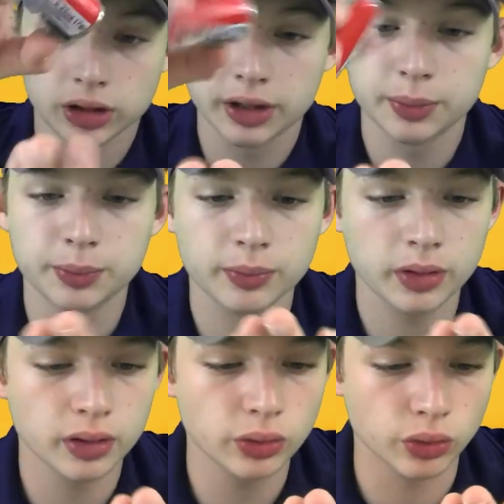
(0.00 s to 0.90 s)
like,
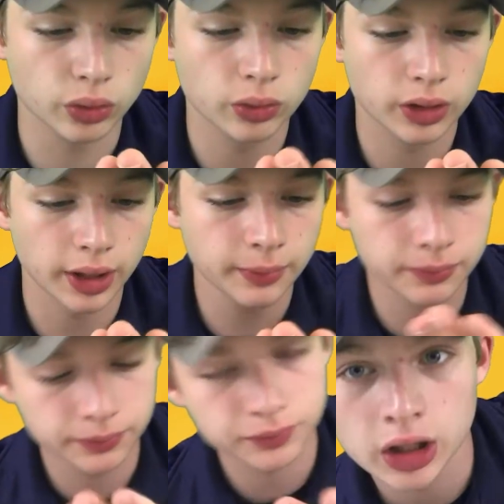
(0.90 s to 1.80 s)
oh, okay.
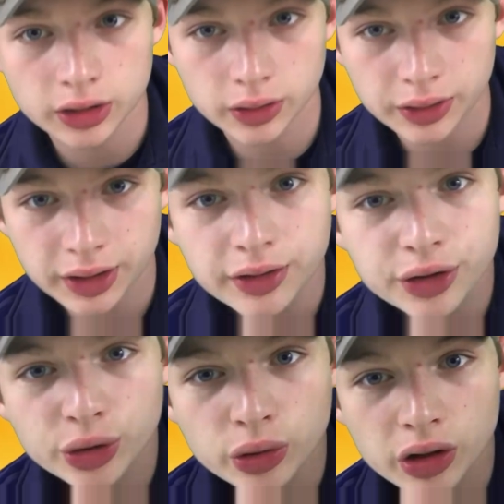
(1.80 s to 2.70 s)
So these
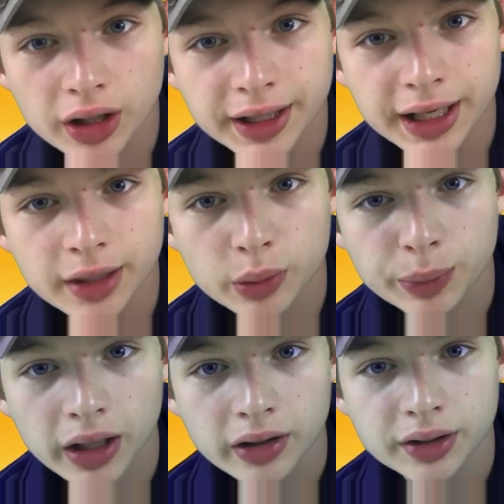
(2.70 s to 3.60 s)
do look like animal
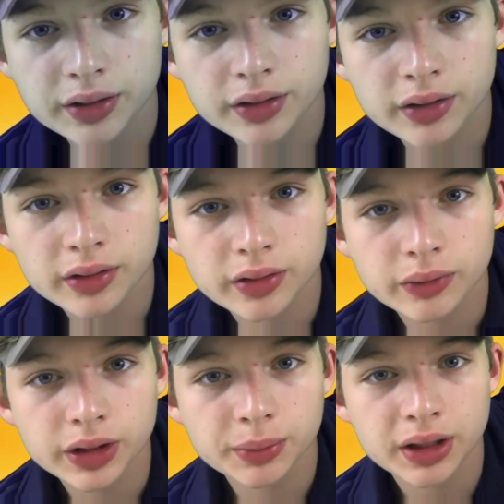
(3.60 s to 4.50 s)
pellets.
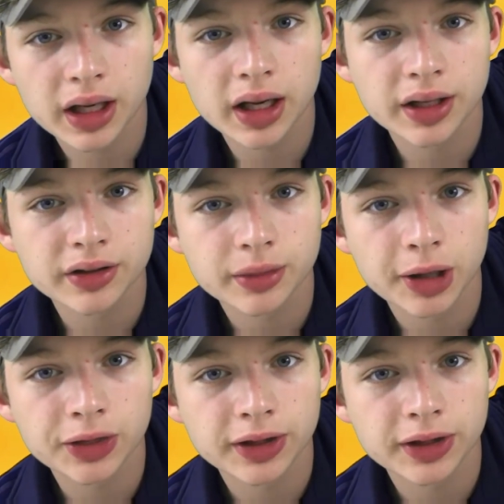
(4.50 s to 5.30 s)
We could be honest about